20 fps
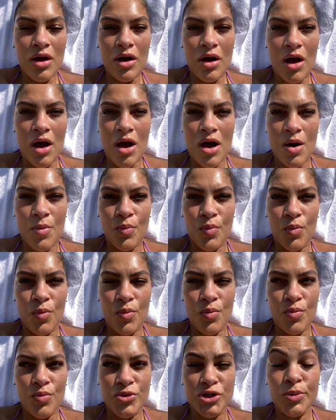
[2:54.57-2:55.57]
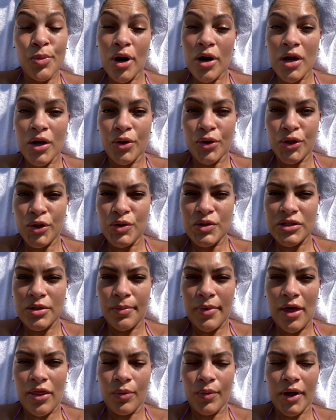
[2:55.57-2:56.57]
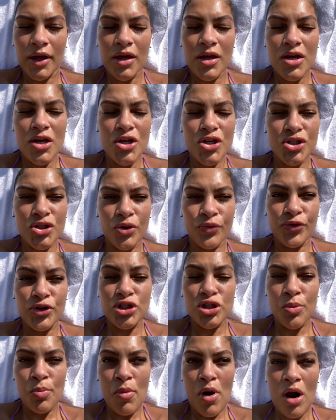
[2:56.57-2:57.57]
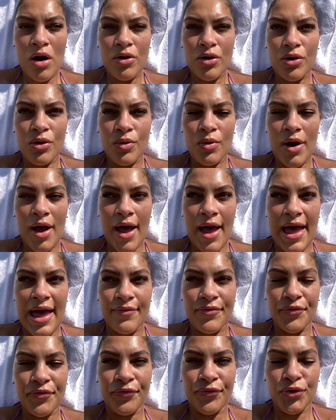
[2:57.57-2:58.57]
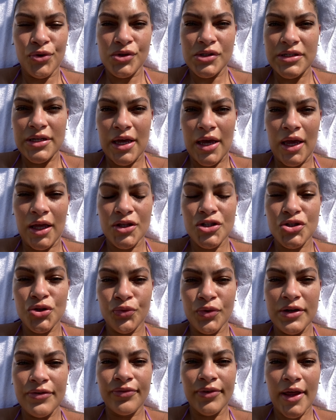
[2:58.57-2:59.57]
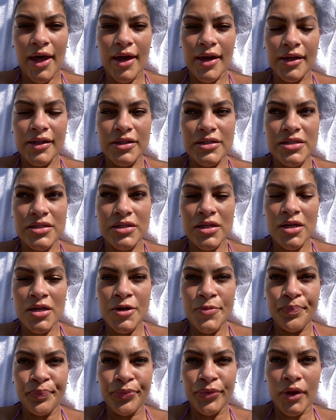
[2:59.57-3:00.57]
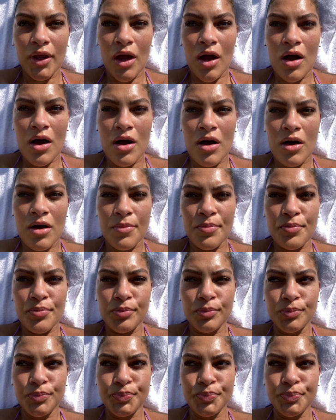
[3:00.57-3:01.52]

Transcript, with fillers: um, tomorrow I go to Houston, by the way. So for tomorrow, I have a full day. It's three flights. Um,